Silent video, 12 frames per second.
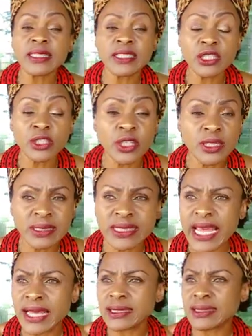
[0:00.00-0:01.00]
addition
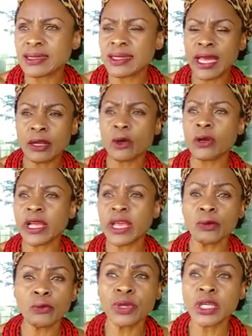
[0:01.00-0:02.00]
texts that,
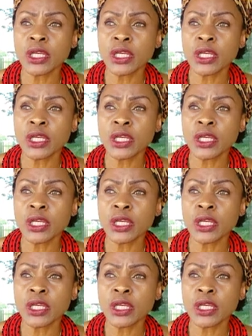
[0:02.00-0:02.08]
okay,